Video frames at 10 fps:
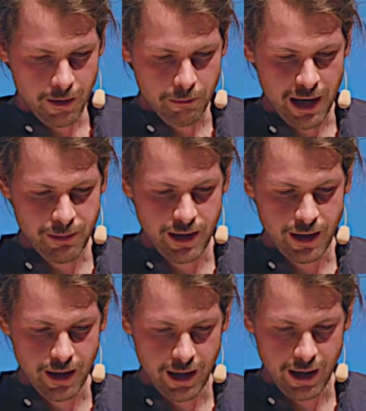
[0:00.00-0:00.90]

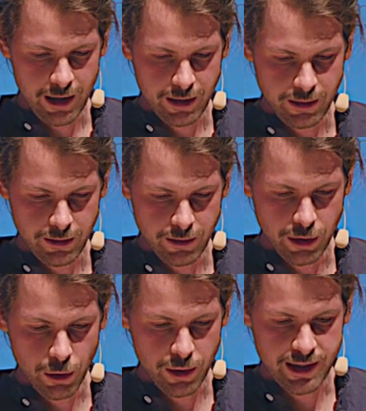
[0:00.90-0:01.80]
maybe uh, you
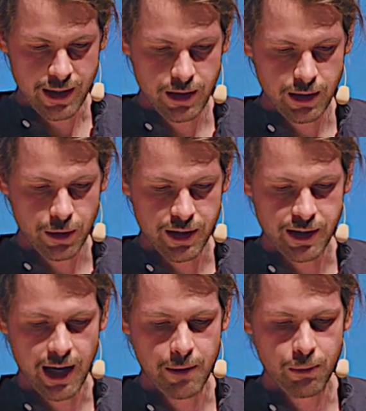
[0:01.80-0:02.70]
noticed it, there's a
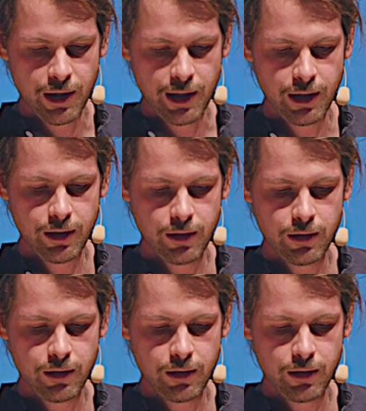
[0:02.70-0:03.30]
typo in there.